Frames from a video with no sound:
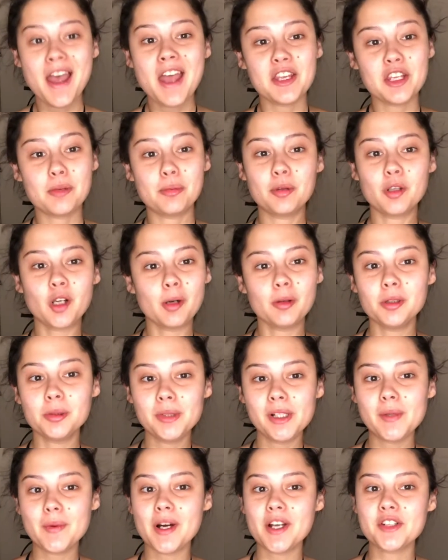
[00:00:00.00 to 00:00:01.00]
You're
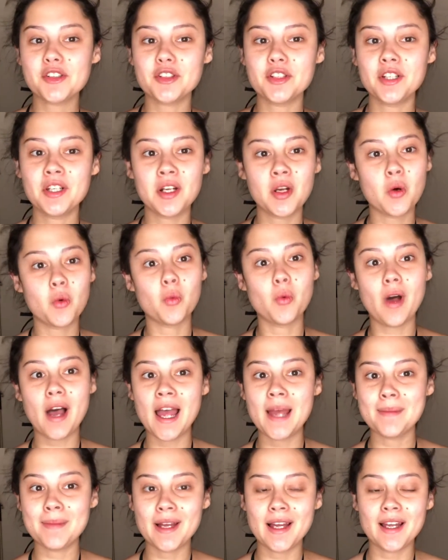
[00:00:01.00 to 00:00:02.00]
probably wondering why
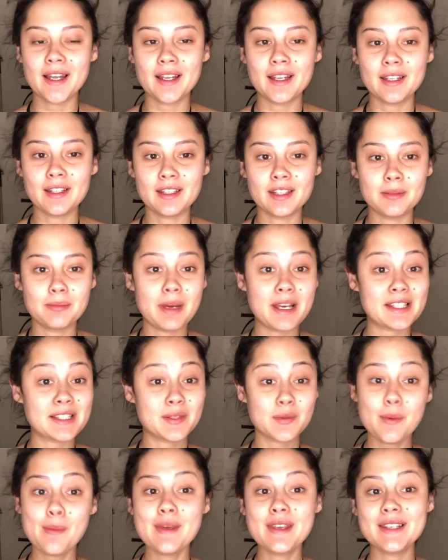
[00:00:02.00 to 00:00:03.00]
am I in my
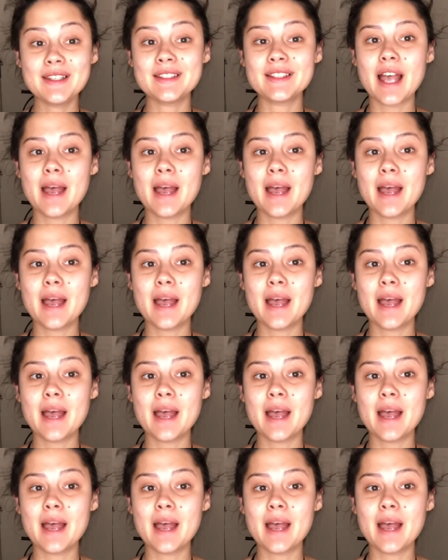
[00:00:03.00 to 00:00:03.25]
swimmers.